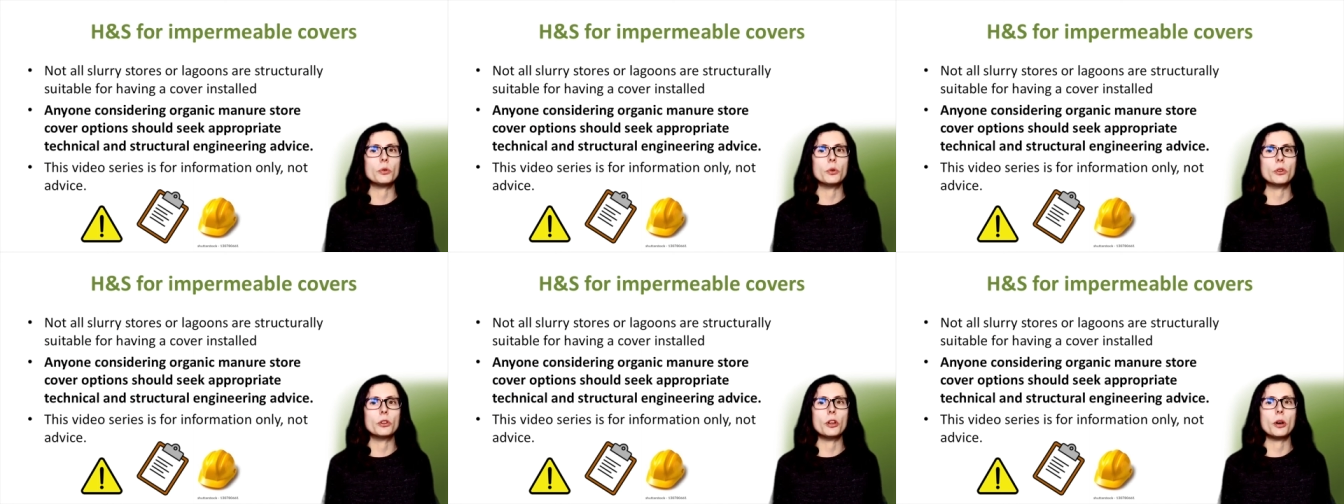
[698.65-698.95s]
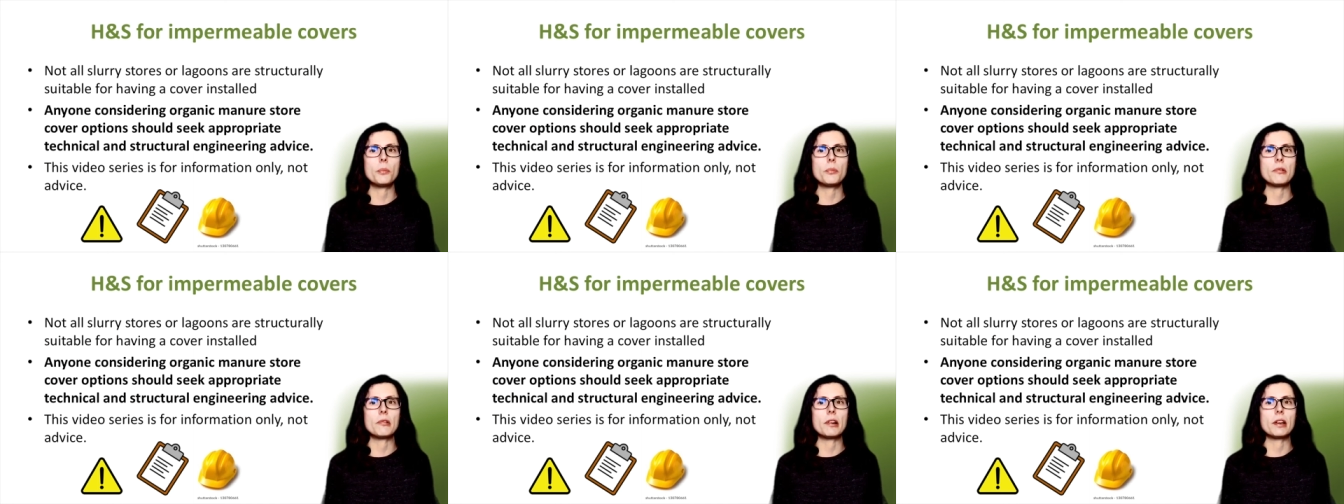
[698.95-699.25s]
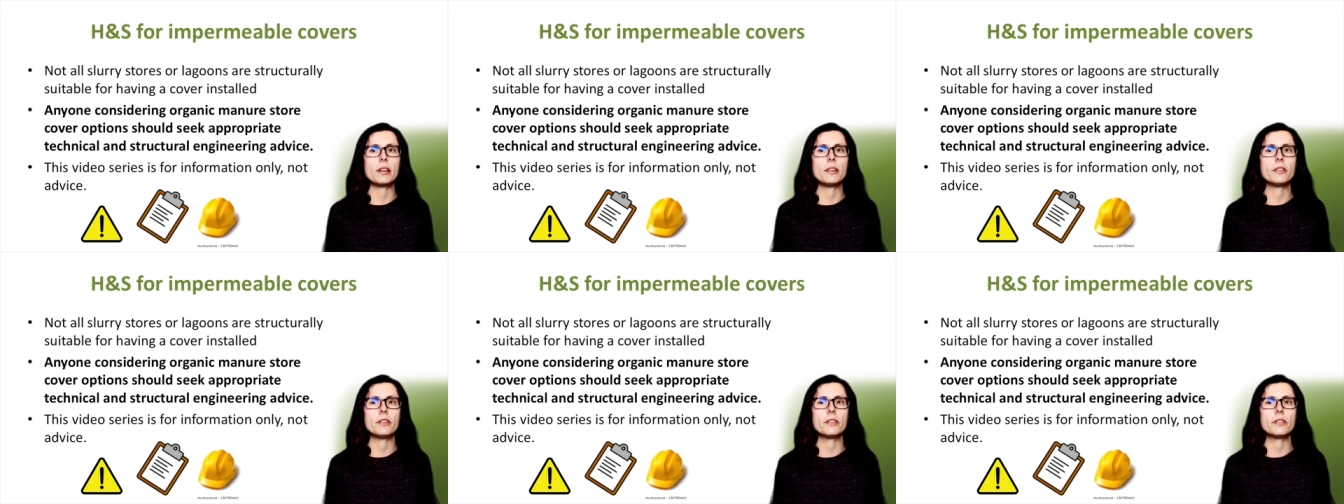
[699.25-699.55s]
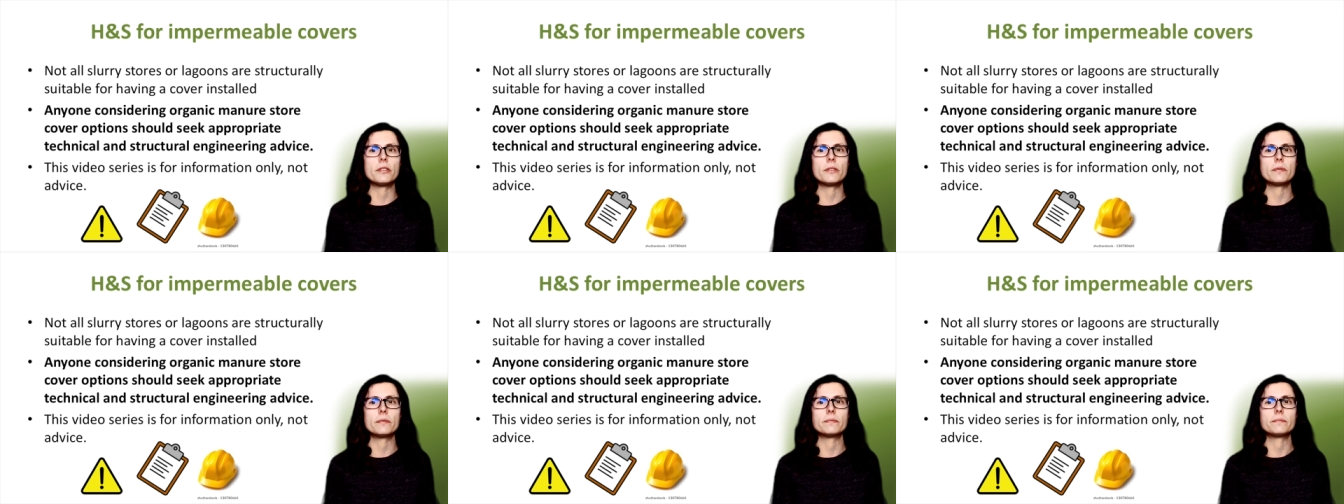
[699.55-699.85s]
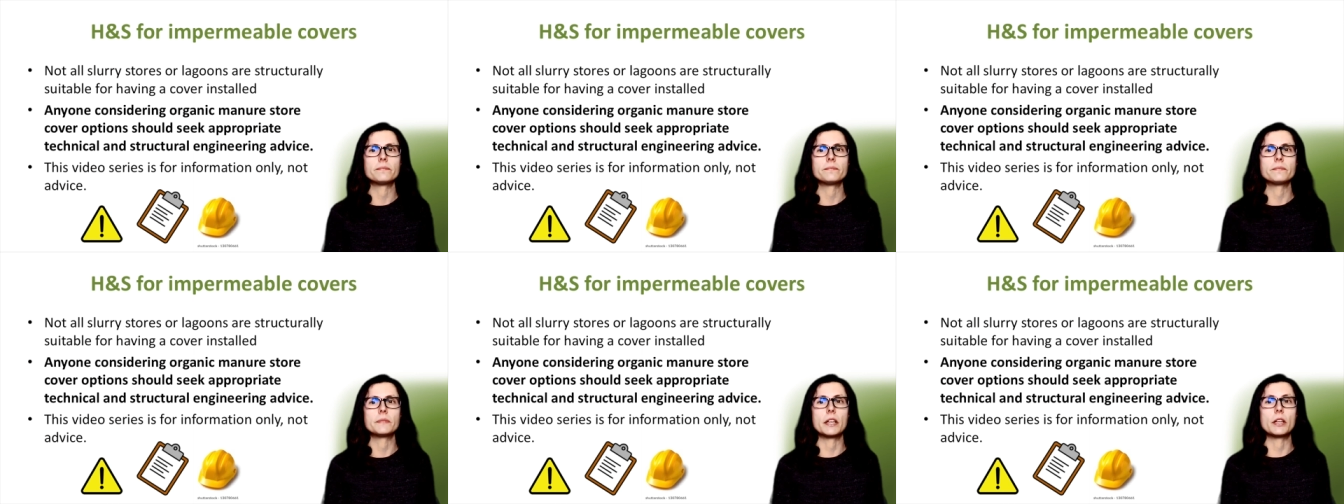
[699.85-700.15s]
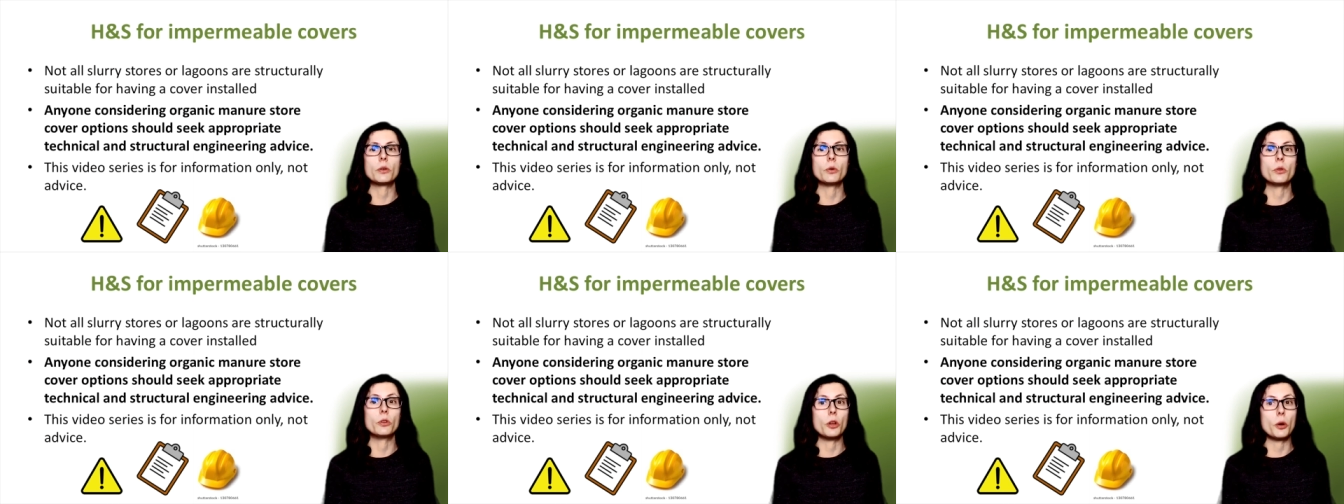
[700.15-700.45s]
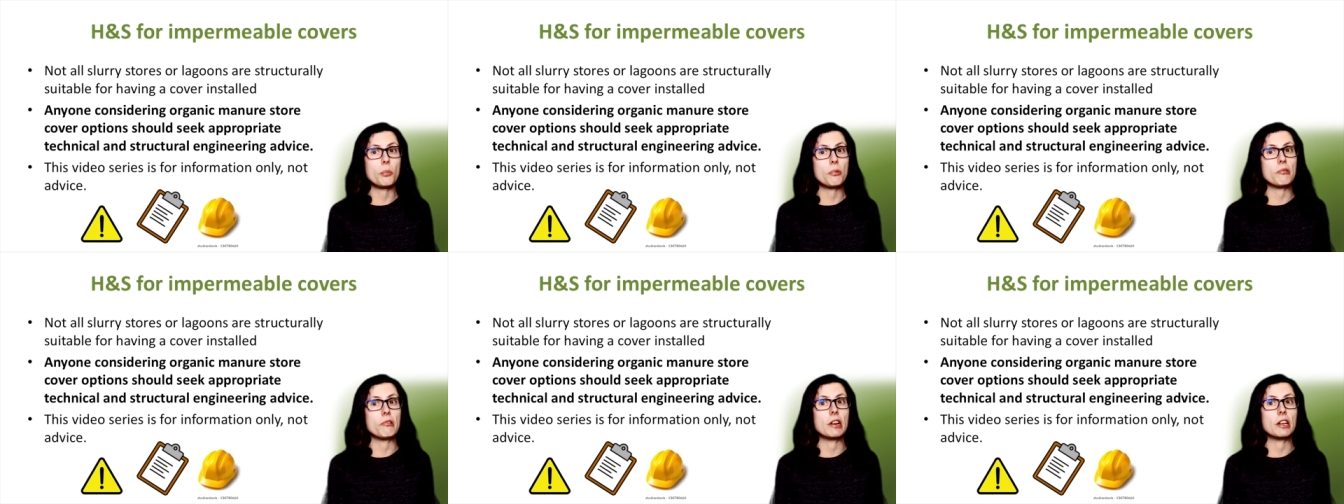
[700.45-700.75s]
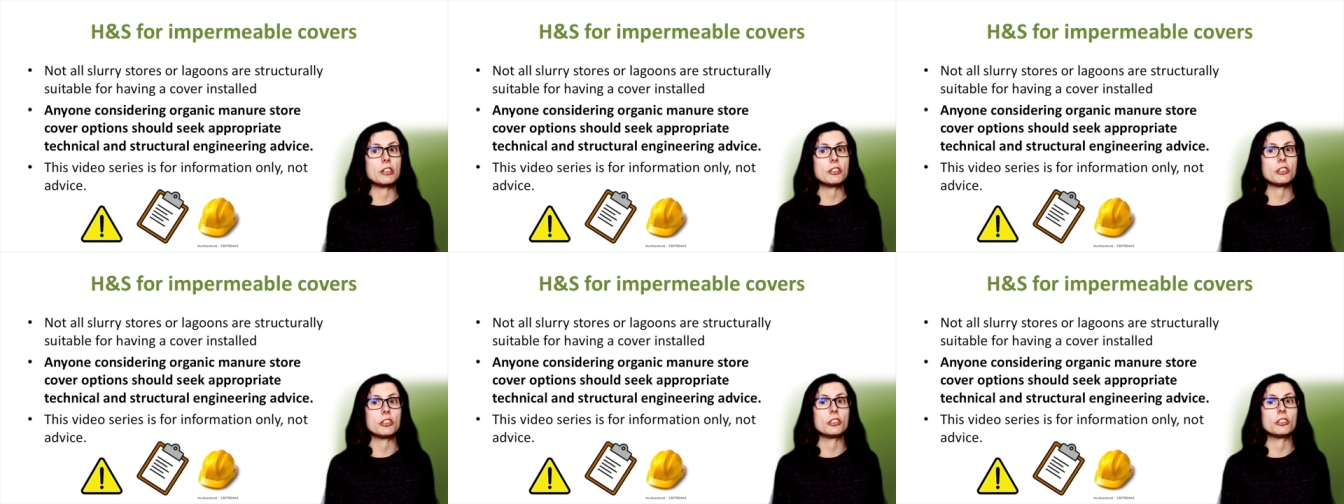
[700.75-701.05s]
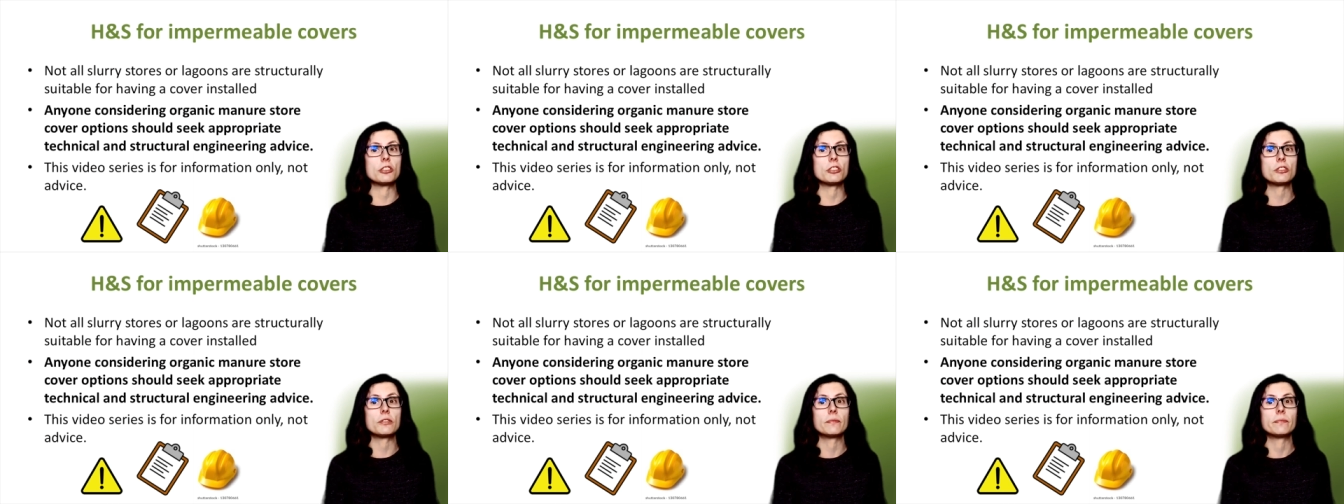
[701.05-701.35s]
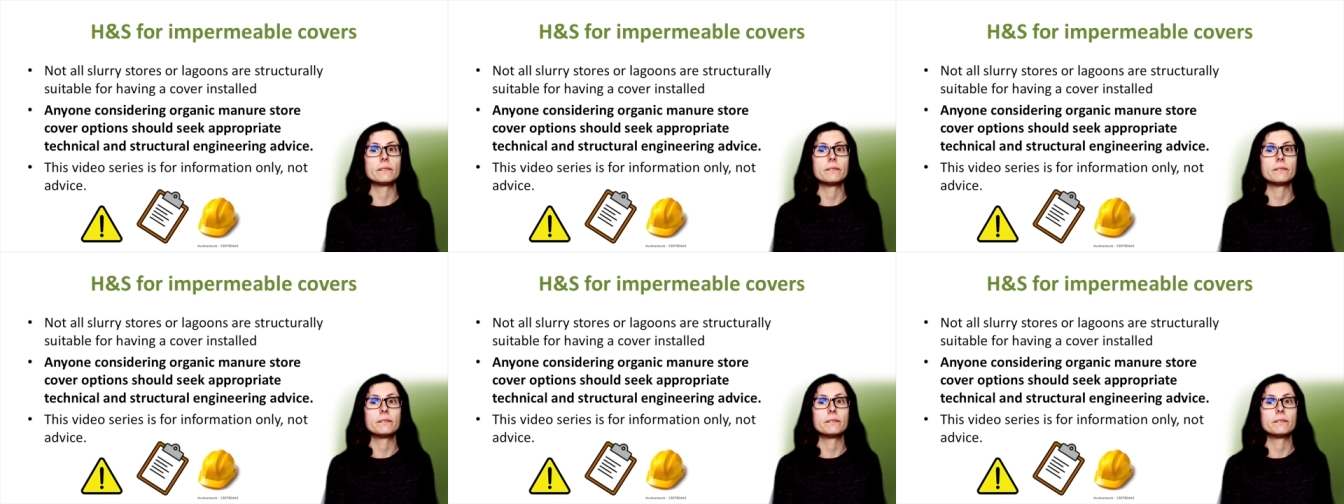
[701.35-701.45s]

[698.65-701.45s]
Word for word: all operators and all operations.